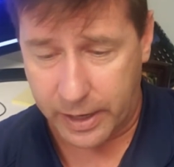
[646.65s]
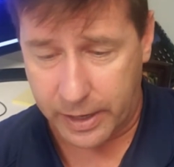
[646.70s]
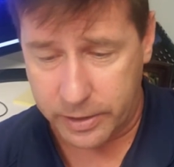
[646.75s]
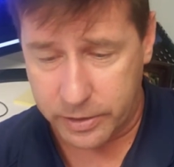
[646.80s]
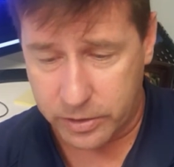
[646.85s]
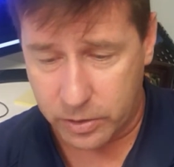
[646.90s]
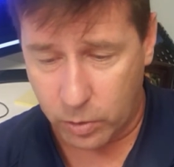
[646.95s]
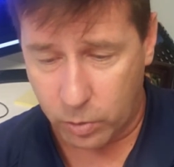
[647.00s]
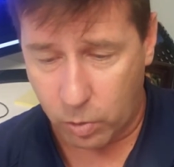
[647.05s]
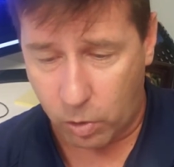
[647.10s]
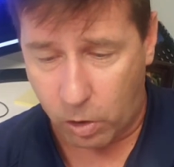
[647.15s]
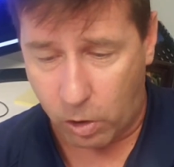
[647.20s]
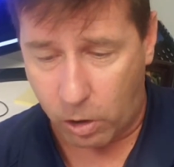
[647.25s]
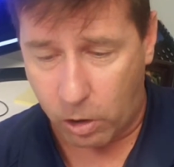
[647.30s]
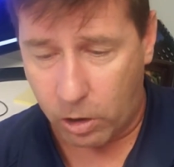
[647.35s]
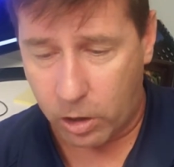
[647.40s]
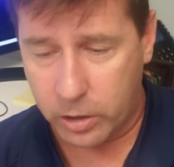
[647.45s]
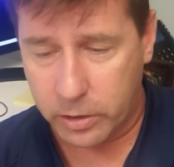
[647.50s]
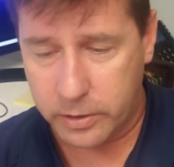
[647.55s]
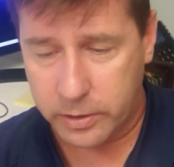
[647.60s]
And so
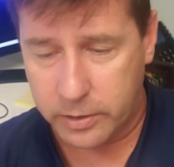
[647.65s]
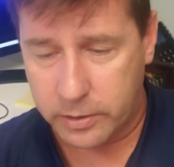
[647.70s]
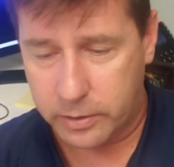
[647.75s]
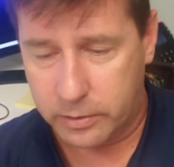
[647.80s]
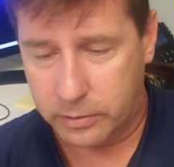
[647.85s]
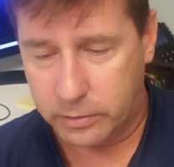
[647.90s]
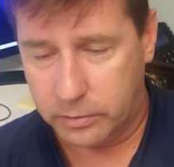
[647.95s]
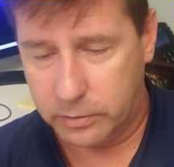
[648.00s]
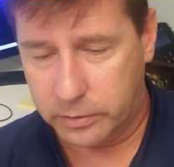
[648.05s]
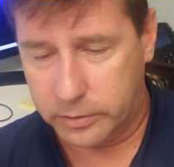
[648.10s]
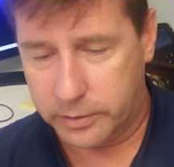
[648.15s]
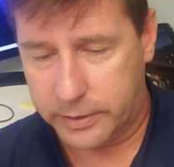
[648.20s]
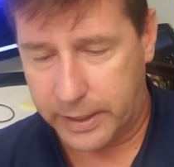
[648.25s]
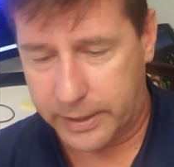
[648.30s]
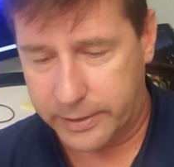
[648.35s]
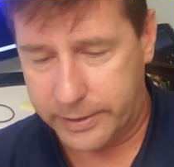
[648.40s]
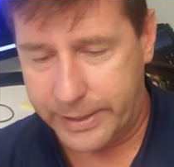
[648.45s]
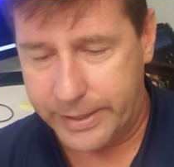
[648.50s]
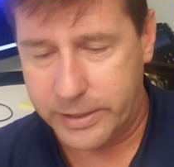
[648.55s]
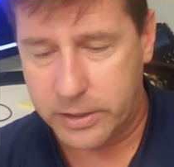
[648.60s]
our
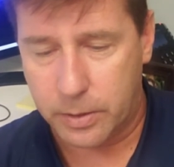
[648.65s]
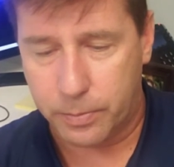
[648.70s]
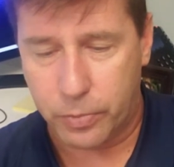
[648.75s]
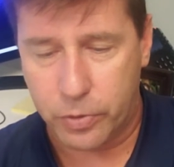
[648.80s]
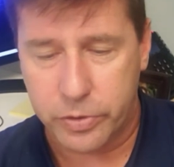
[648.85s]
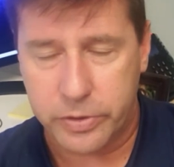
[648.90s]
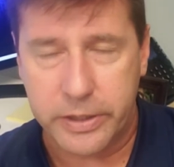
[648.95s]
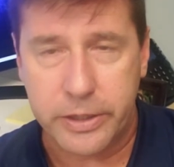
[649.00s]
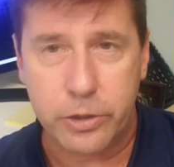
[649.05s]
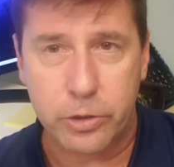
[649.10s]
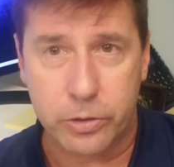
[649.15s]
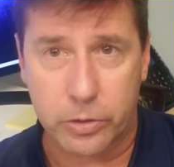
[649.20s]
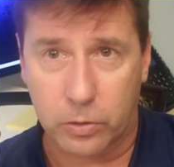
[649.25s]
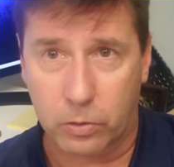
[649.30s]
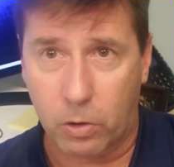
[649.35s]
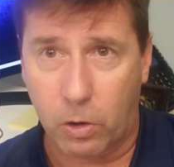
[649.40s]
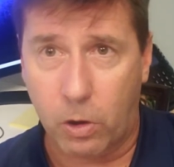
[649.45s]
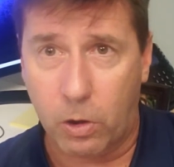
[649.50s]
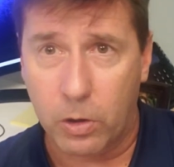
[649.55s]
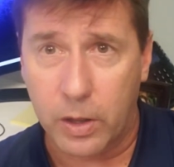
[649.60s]
techniques and procedures
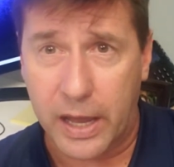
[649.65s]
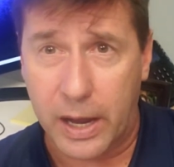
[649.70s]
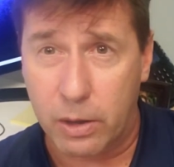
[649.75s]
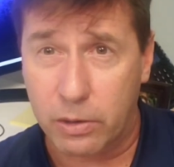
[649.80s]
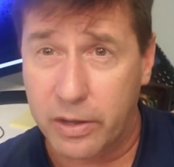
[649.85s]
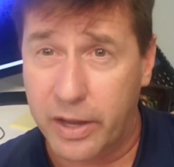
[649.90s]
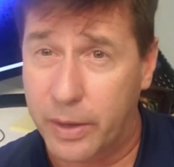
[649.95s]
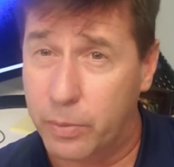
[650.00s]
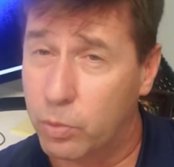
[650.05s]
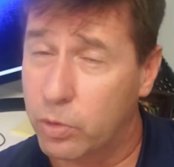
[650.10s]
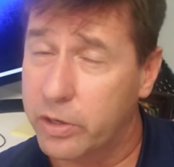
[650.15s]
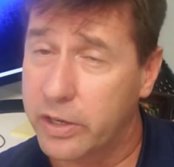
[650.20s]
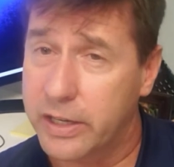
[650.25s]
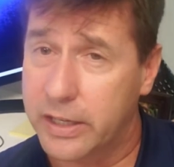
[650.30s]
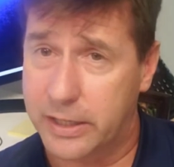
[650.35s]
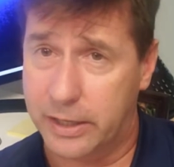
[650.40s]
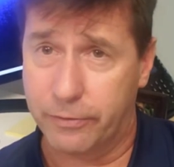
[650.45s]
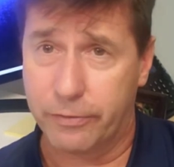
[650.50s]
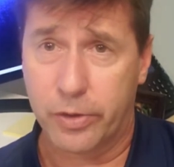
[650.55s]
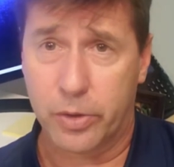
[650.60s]
are all outlined. We're going to
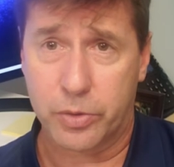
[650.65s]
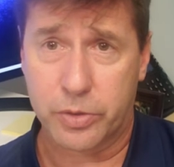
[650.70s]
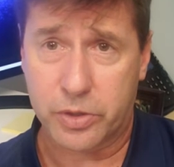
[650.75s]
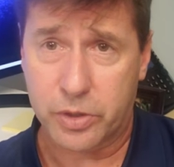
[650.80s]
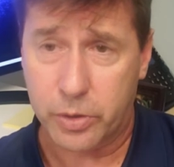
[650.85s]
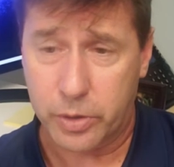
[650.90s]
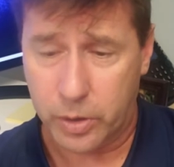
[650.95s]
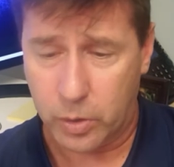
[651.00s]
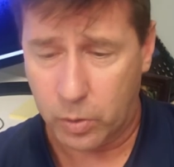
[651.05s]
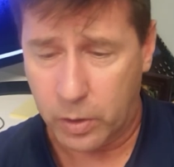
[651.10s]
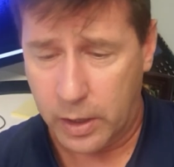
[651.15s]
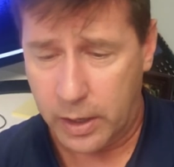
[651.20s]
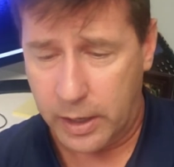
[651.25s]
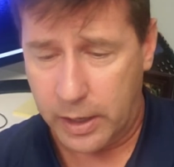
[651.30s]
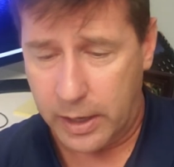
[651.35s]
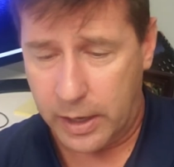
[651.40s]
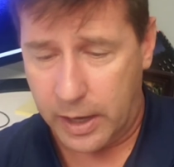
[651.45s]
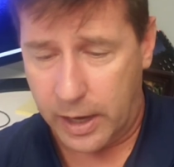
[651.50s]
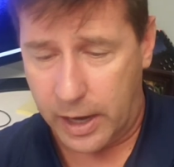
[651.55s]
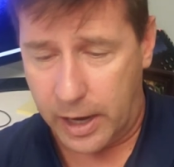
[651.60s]
give those to you,
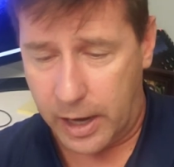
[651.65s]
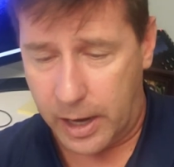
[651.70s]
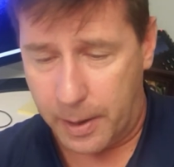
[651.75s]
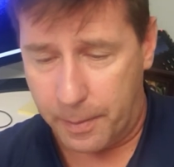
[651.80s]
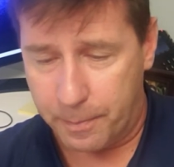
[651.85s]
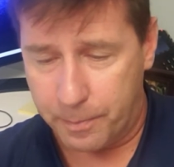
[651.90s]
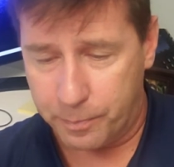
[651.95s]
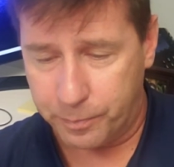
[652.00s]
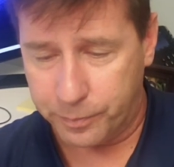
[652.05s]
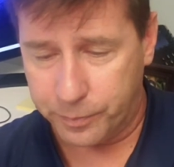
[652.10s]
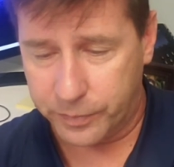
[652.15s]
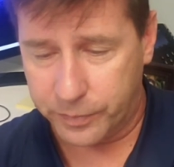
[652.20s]
and